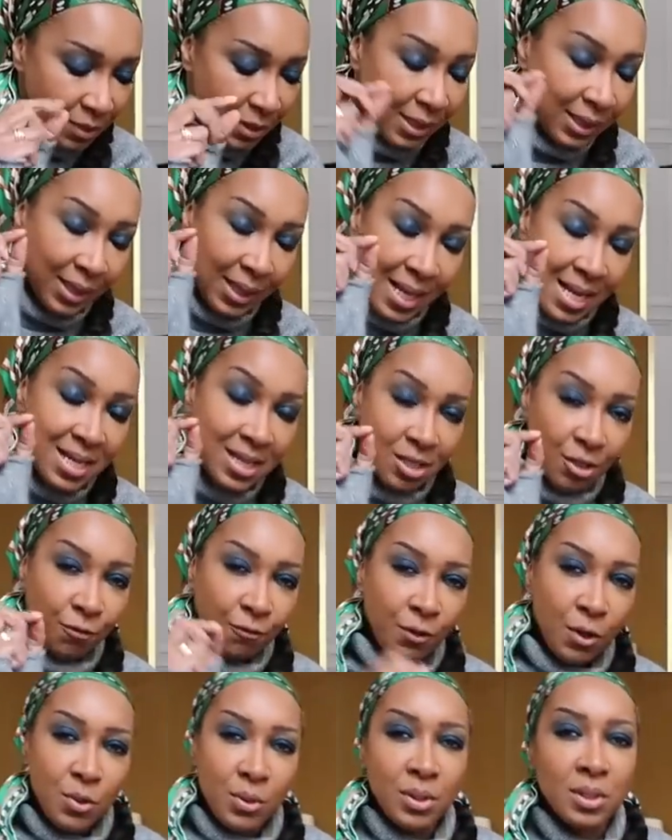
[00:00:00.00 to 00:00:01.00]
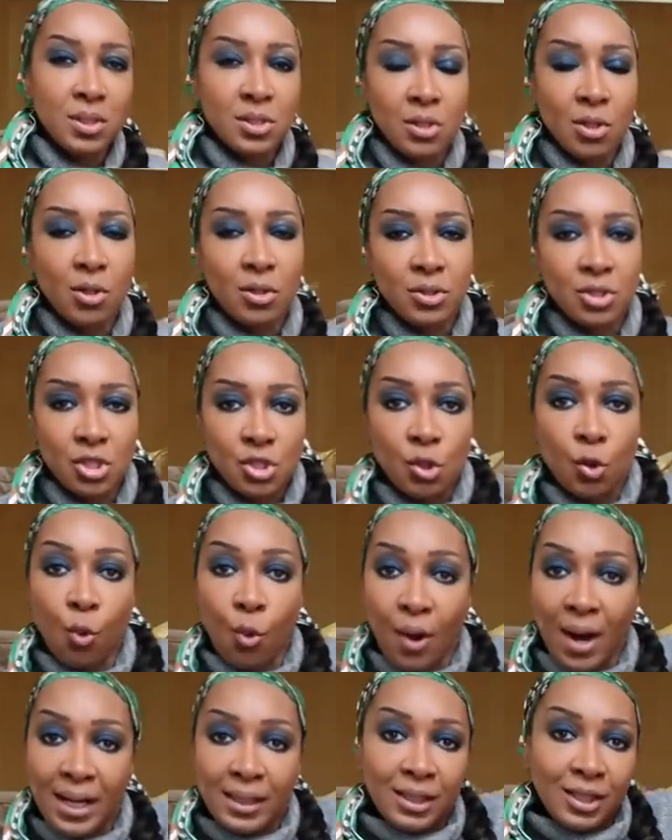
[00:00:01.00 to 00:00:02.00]
laser focused on just
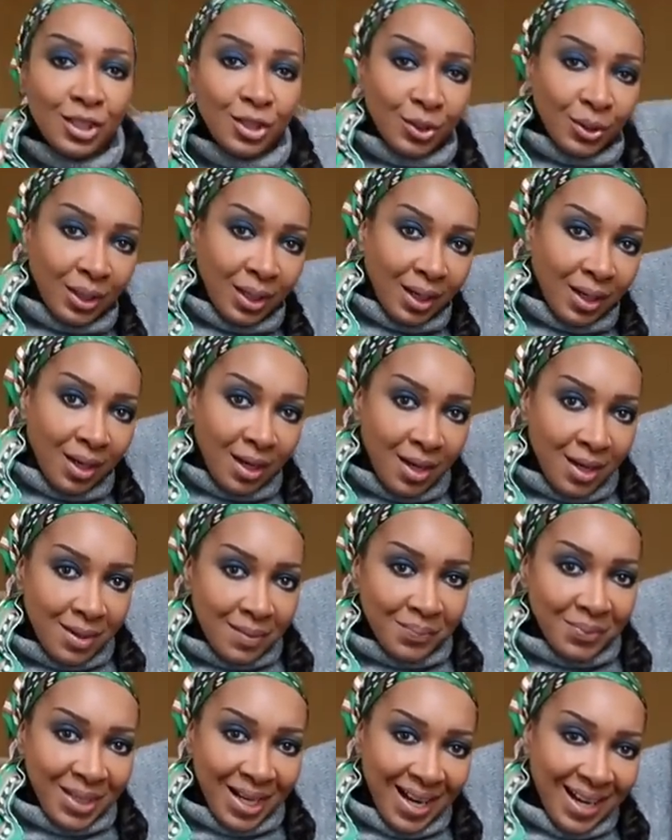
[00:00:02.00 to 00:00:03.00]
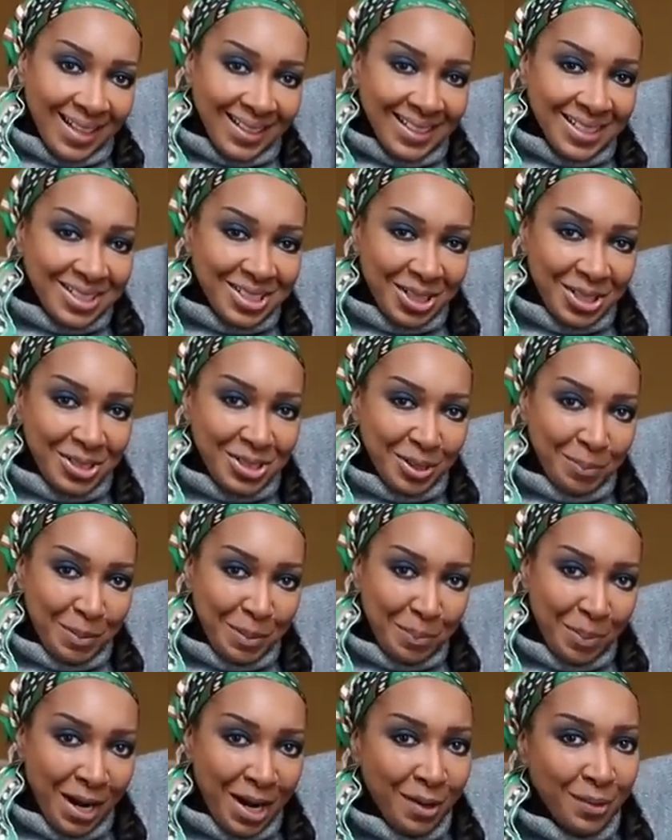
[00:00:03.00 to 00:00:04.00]
quietly looking. And it turned up
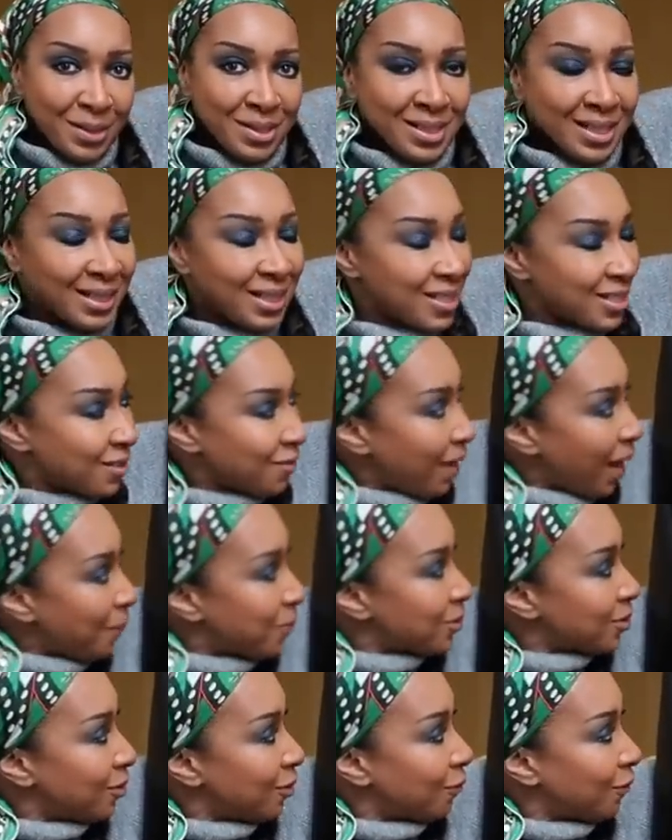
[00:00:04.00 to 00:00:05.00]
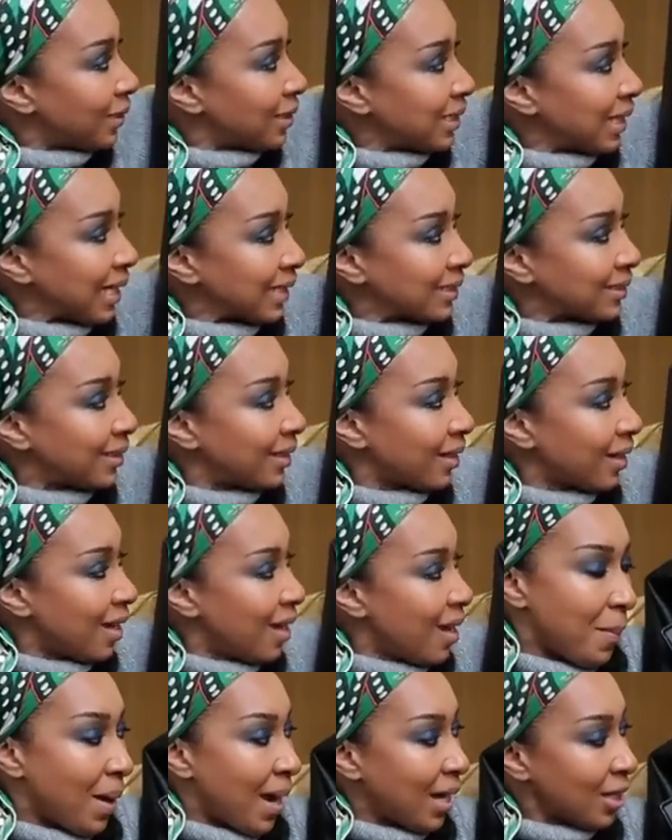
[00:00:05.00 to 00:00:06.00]
in Paris, and it's absolutely fantastic.
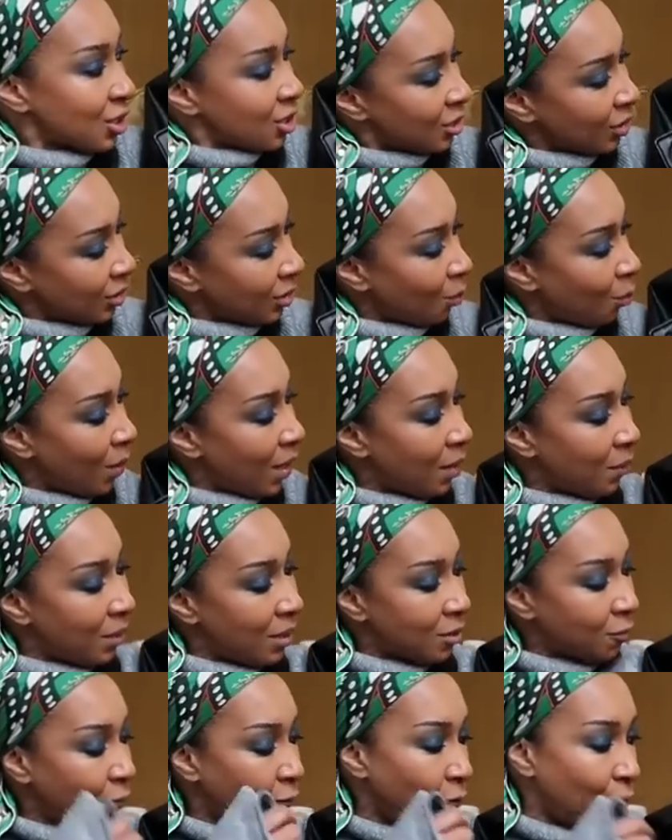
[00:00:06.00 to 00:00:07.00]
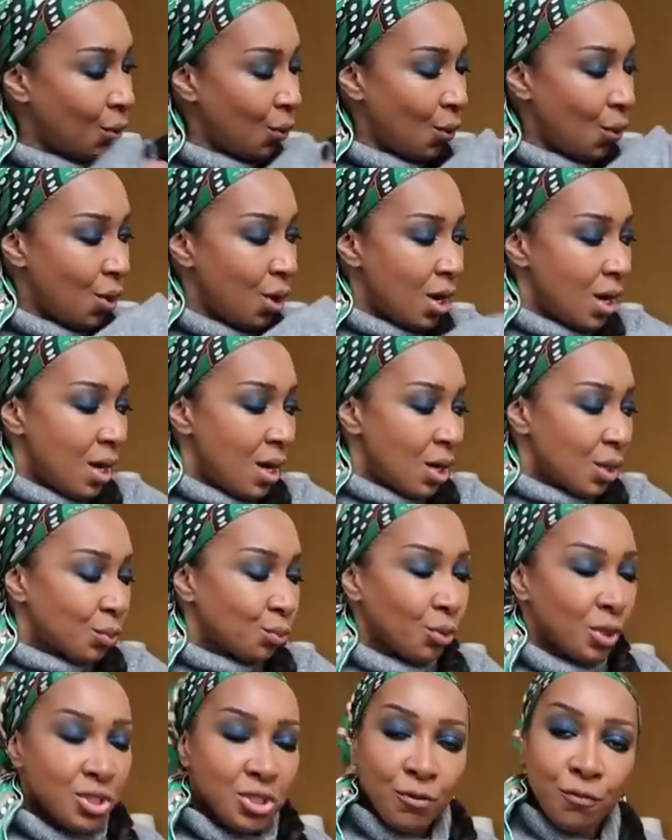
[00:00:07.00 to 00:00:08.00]
I'm actually gonna wear it for
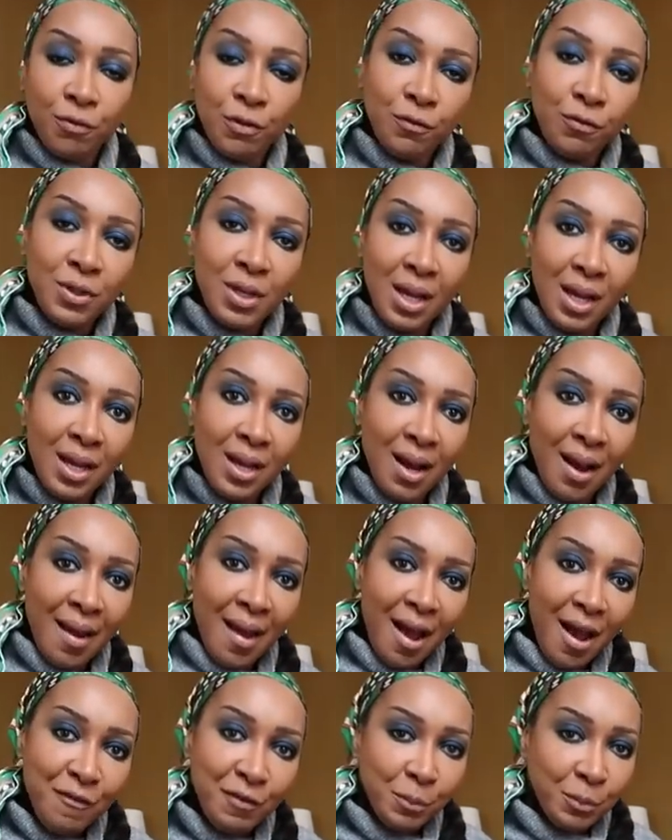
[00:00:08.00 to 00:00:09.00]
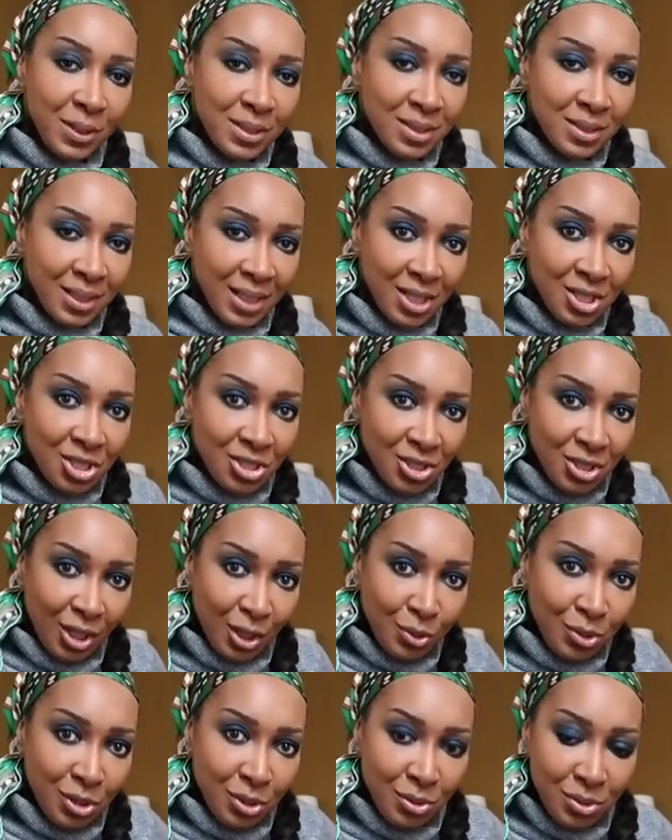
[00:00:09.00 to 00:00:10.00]
Roger Vivier. I have a presentation to
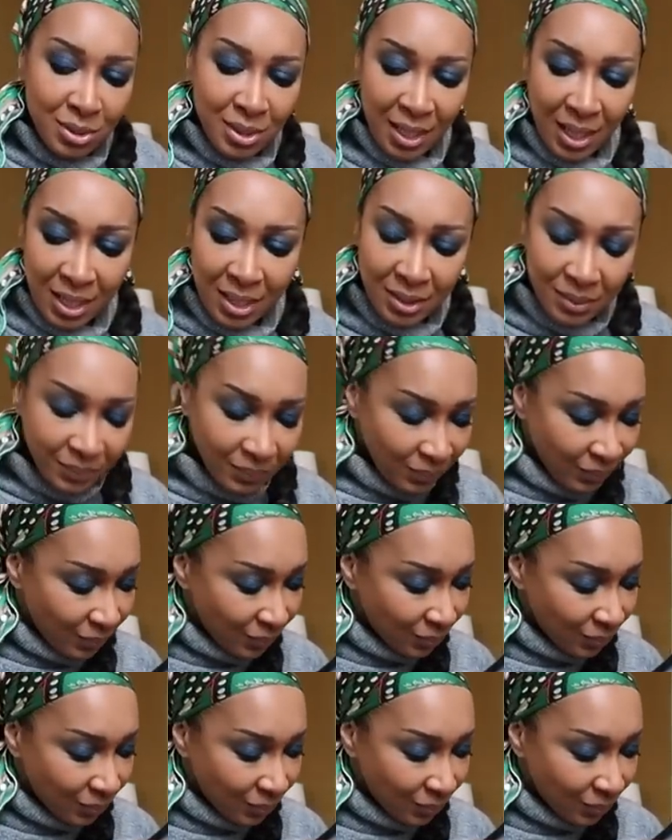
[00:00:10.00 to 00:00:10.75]
go to today,